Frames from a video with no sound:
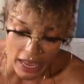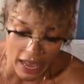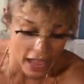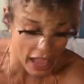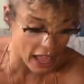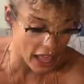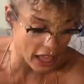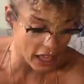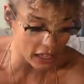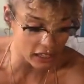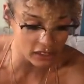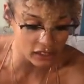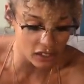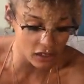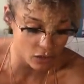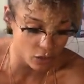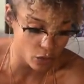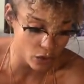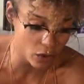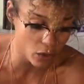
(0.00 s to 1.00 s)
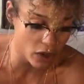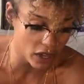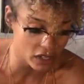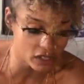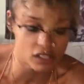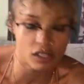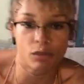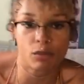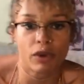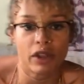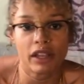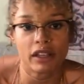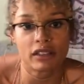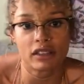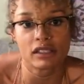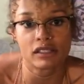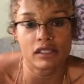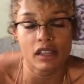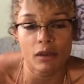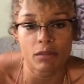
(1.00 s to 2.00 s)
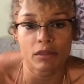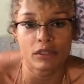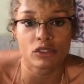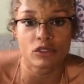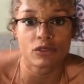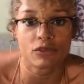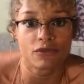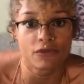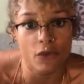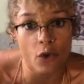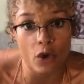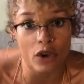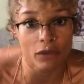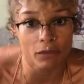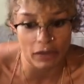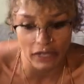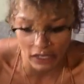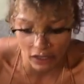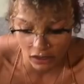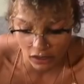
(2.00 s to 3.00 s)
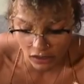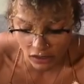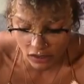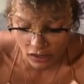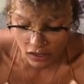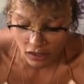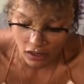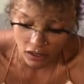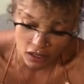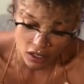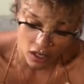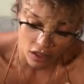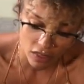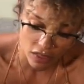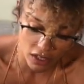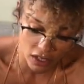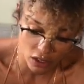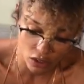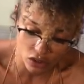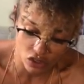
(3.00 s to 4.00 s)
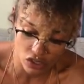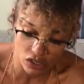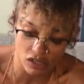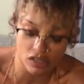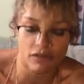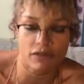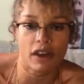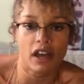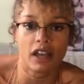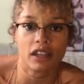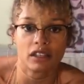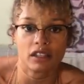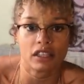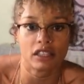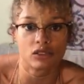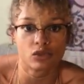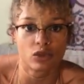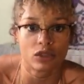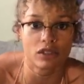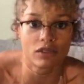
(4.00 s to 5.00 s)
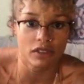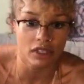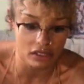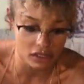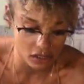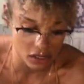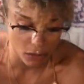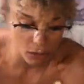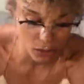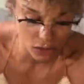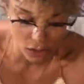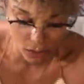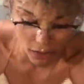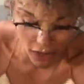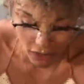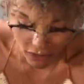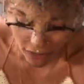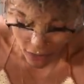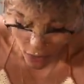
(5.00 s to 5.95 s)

And if we wanted to break this up into 4 meals, then you just divide each one of these numbers by